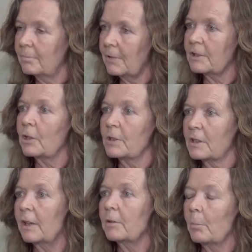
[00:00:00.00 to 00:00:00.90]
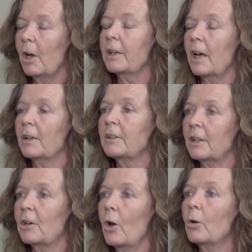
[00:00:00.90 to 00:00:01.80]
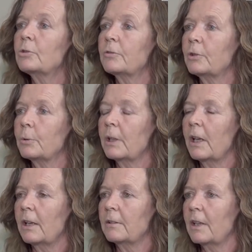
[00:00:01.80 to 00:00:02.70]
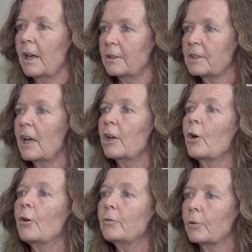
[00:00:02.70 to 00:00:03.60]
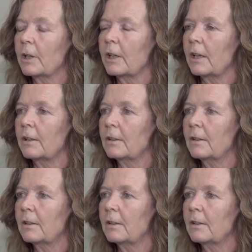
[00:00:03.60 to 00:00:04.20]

as I was saying, the mind can't get hold of you again, can't take over again.